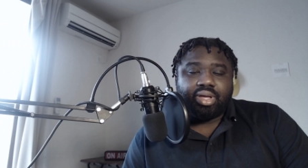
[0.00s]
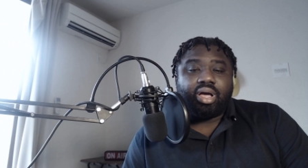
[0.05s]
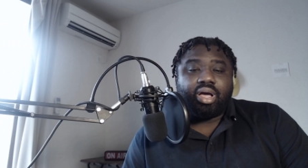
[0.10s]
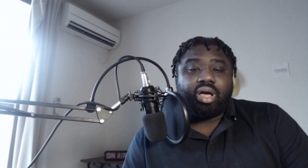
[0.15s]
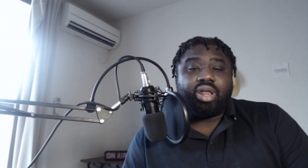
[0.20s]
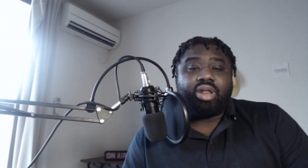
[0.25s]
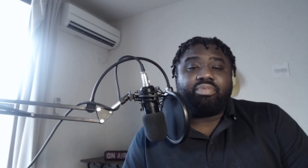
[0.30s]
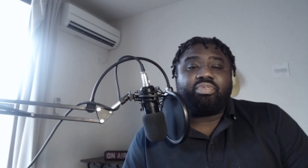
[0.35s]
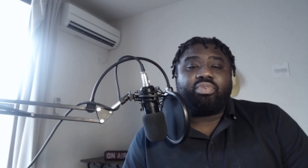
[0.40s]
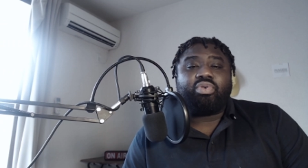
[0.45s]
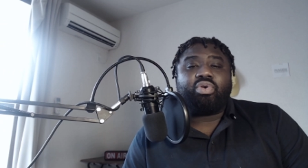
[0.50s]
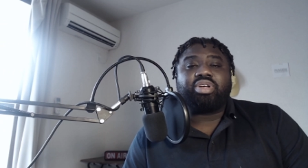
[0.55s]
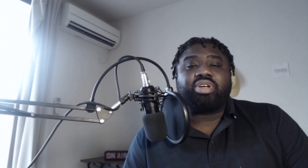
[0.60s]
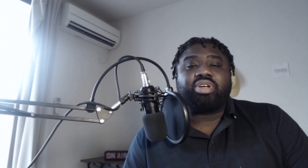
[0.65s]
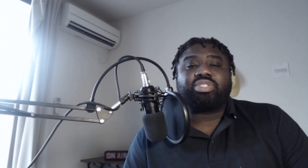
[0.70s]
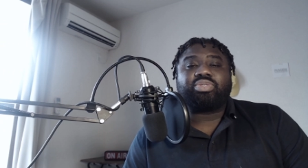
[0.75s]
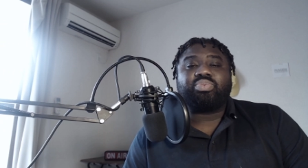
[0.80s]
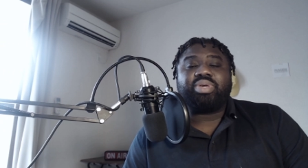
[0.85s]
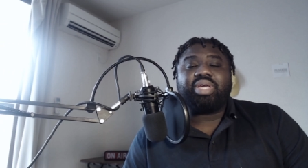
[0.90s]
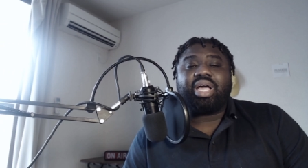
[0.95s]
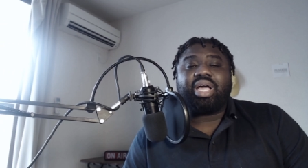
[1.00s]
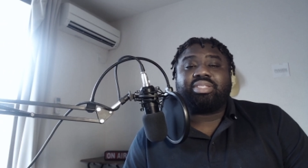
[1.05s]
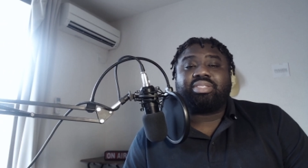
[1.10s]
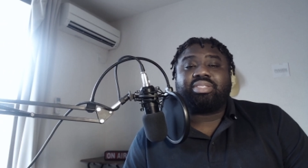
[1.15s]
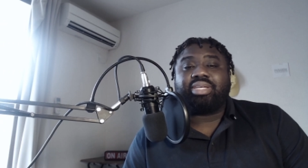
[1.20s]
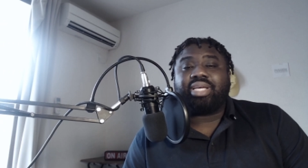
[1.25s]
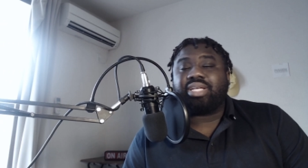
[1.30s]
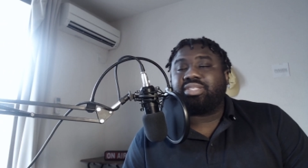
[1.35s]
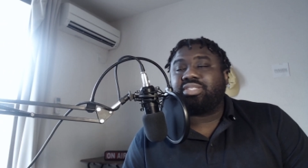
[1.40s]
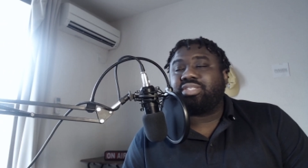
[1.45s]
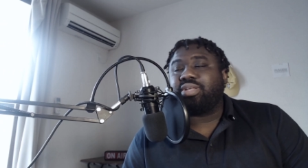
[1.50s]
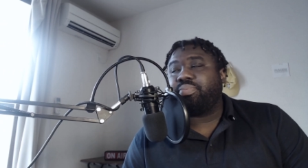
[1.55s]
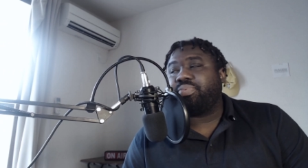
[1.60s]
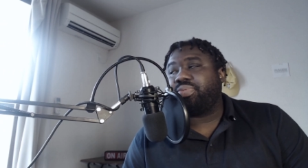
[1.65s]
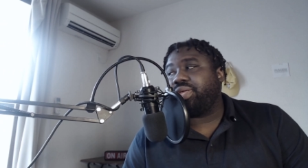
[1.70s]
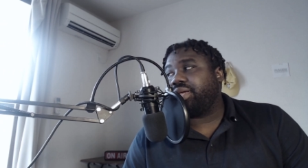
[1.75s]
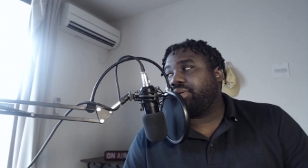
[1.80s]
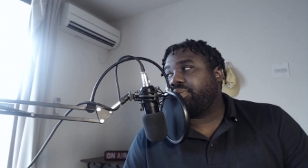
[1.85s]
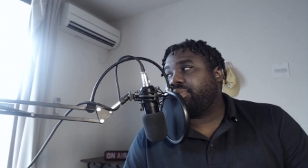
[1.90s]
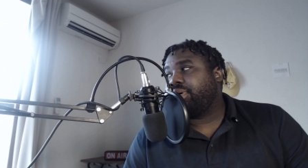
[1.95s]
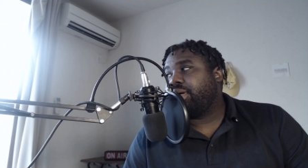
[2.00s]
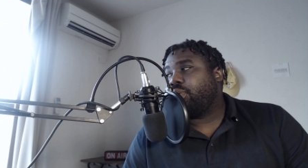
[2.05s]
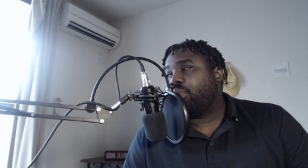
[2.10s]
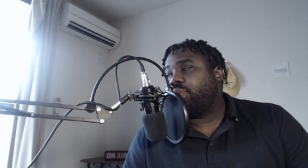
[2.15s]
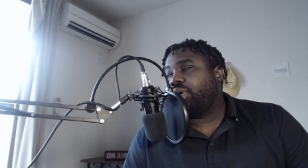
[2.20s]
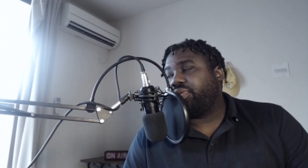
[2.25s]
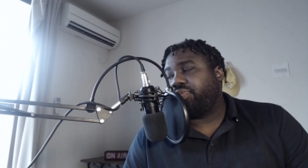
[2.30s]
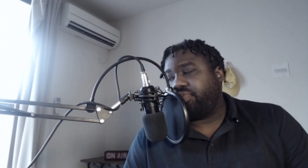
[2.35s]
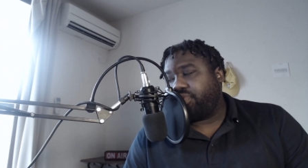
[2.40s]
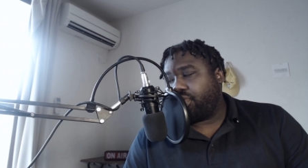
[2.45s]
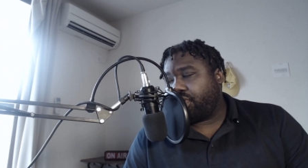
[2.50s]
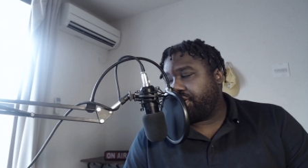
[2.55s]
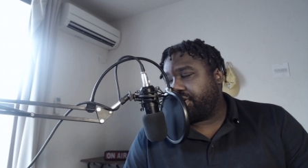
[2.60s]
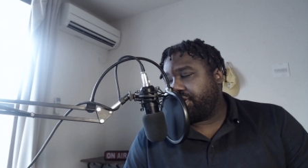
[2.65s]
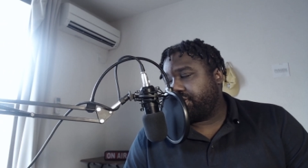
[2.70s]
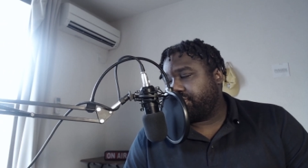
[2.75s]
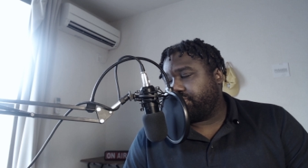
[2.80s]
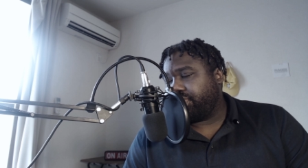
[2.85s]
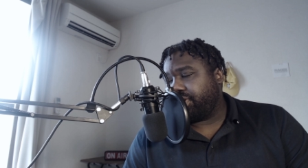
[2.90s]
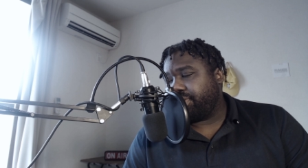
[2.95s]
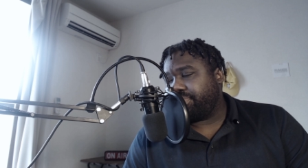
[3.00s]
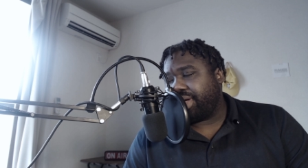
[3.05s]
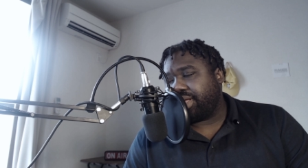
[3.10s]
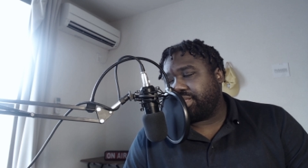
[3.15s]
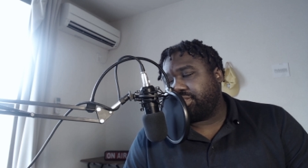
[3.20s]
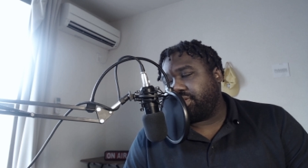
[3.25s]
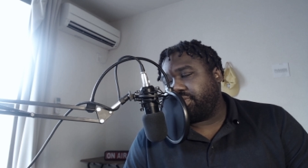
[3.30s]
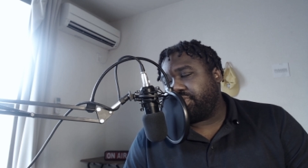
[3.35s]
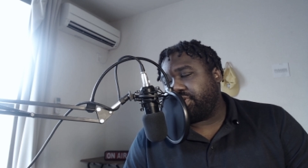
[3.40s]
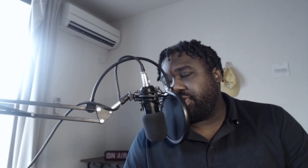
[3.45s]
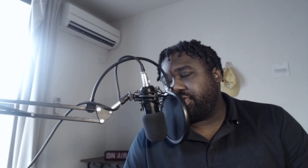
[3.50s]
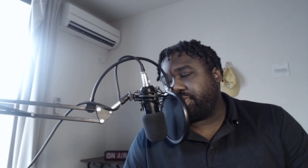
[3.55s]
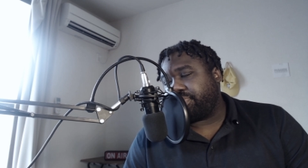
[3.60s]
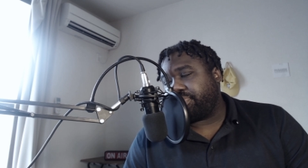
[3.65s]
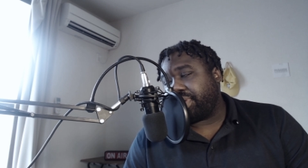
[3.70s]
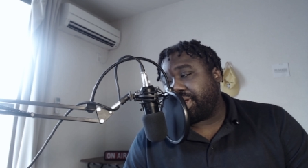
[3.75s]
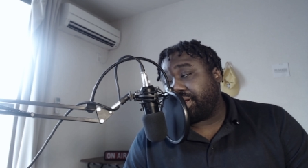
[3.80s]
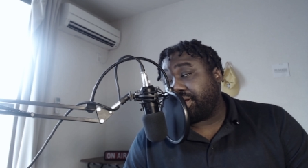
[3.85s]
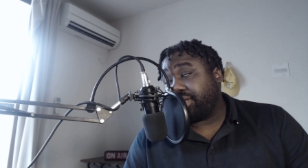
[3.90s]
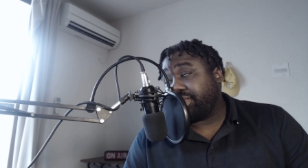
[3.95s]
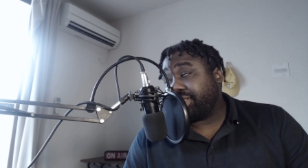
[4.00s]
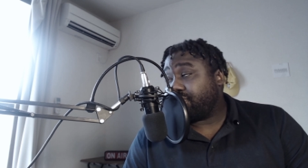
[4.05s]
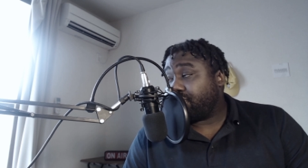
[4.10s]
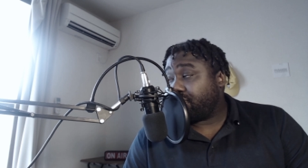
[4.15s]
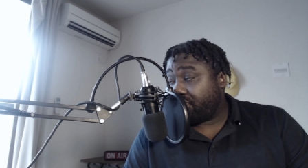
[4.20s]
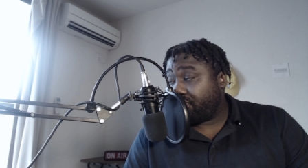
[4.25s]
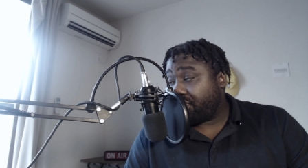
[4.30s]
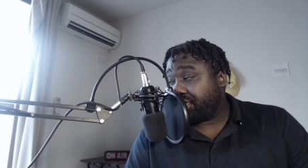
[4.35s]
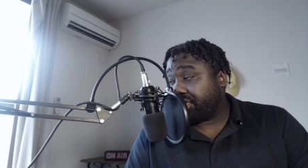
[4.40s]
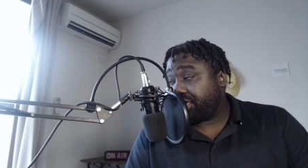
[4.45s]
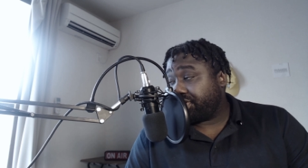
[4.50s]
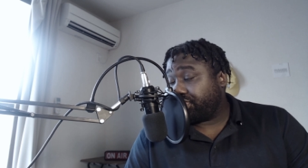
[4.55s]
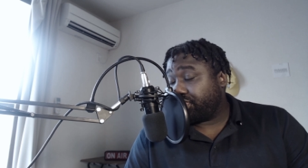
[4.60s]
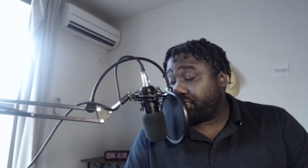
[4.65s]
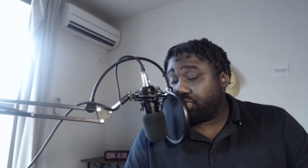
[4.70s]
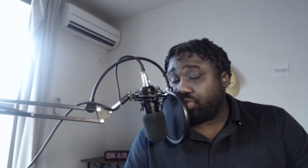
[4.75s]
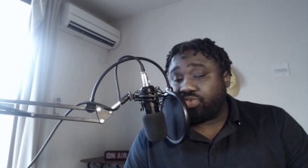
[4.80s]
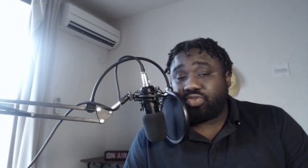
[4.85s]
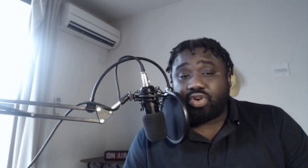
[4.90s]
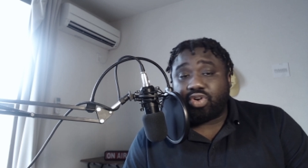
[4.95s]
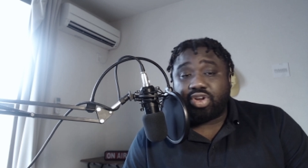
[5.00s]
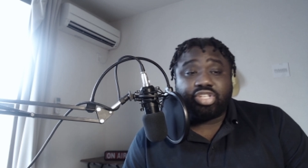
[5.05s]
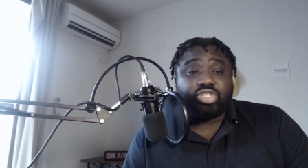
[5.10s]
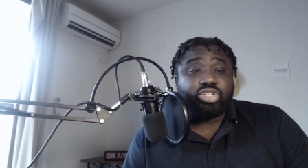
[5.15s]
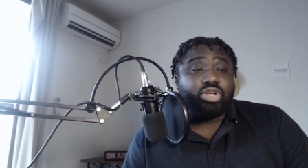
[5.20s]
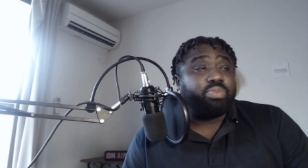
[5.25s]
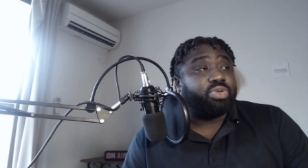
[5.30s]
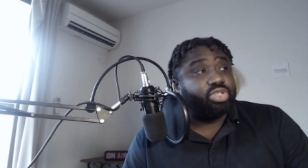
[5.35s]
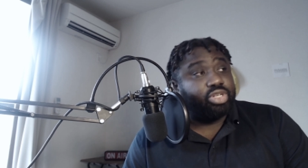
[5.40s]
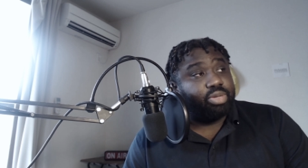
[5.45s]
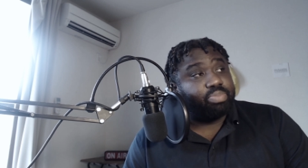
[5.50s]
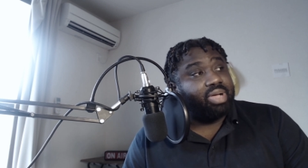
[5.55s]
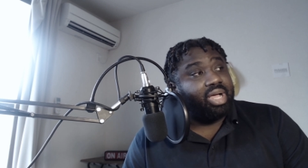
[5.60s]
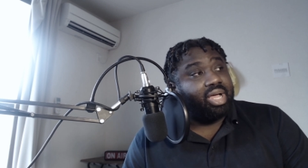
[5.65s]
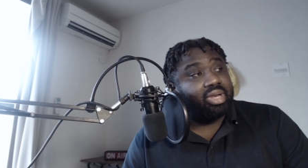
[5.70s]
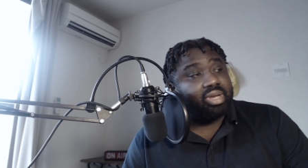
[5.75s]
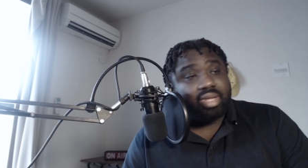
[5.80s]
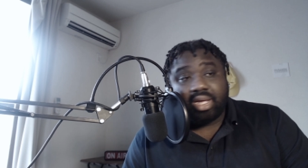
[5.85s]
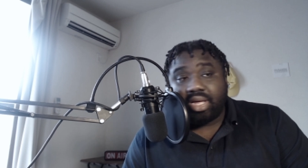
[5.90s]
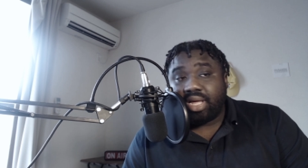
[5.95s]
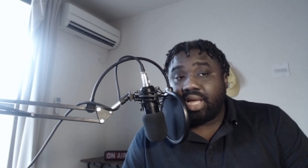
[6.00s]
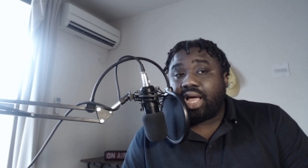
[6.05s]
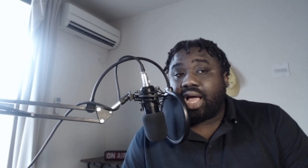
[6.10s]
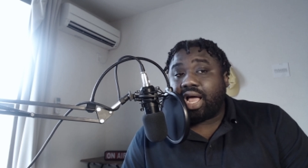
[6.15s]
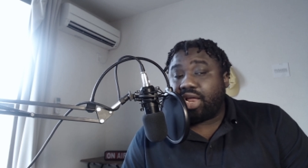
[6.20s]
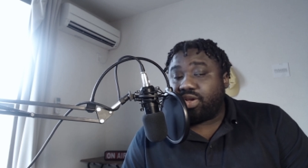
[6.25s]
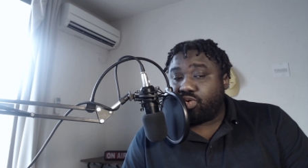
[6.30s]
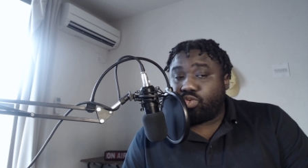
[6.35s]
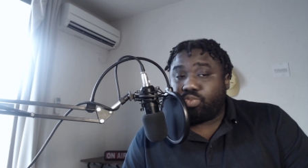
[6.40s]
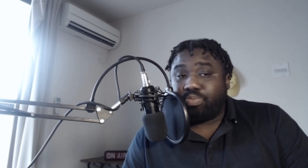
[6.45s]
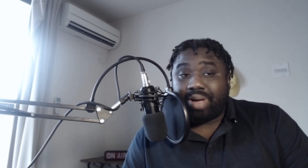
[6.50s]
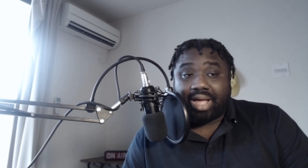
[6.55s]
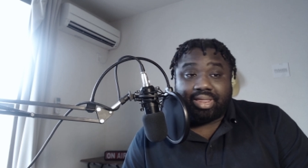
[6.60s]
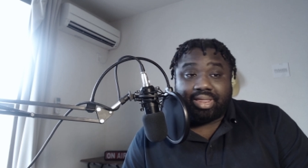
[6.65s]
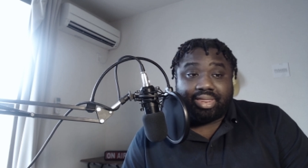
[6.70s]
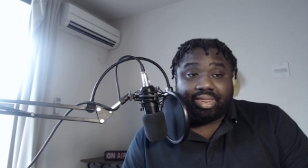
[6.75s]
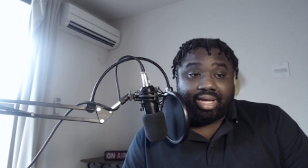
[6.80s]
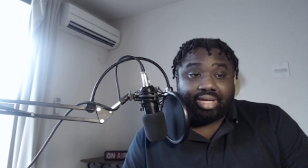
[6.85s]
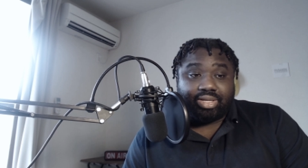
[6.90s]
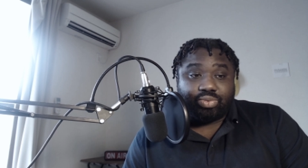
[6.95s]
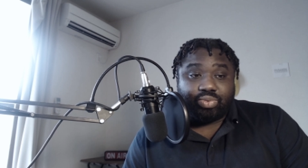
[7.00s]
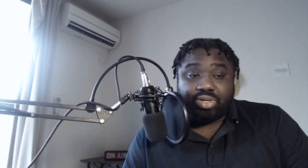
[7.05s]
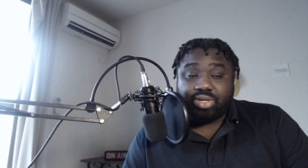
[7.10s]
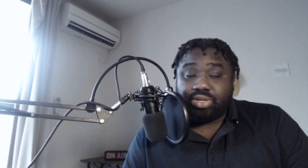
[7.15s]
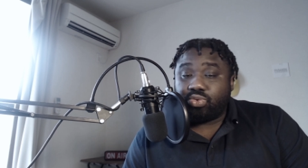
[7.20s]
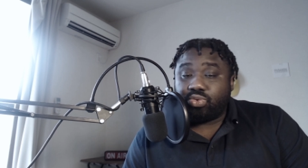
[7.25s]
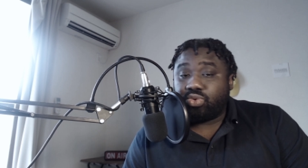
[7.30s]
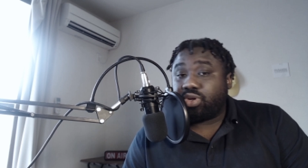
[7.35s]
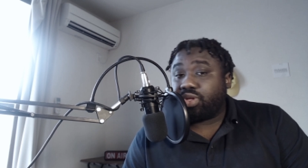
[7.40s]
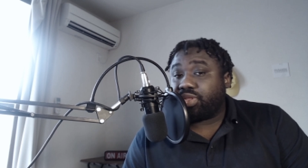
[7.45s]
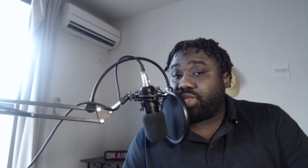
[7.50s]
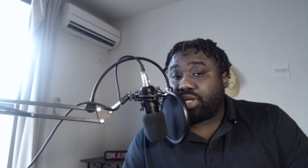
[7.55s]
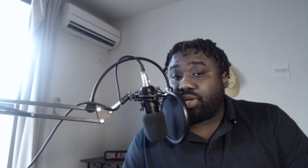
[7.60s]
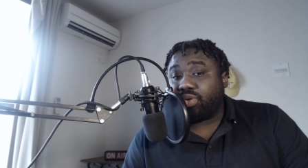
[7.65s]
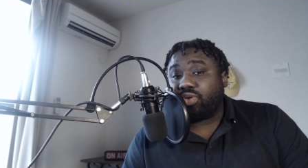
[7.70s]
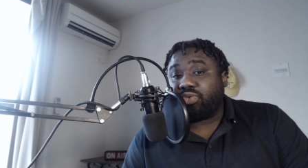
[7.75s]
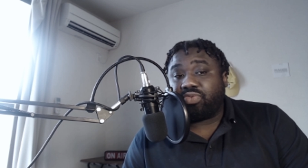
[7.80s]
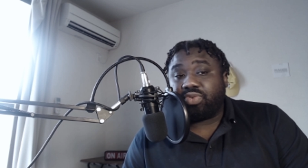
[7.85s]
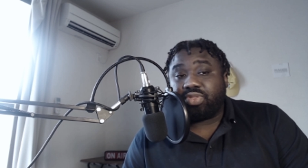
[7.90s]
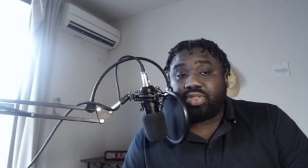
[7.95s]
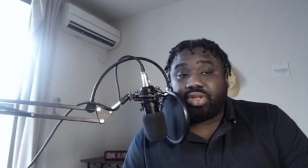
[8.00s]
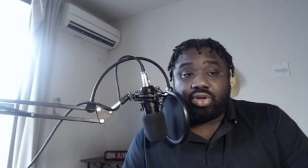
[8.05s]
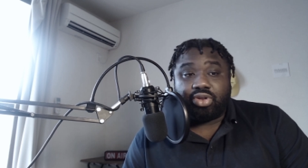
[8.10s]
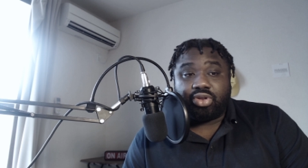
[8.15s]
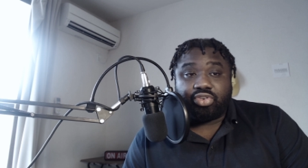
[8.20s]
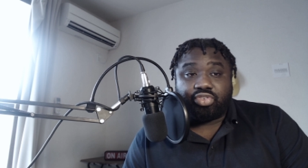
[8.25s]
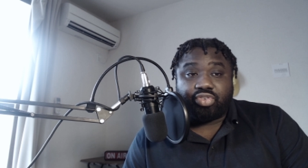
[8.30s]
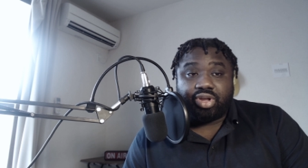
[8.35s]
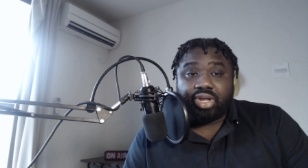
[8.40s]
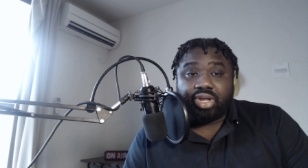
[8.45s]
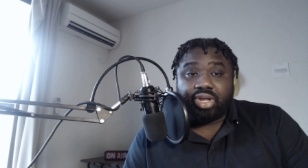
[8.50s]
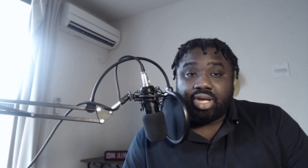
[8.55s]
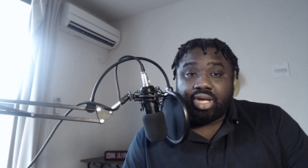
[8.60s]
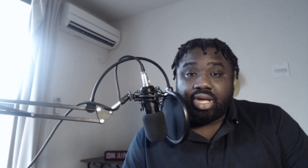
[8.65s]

And of course, we had to get something with foreigners doing bad stuff in Japan, because that's what foreigners do. Foreigners come to Japan and do bad things. We do nothing good for the country.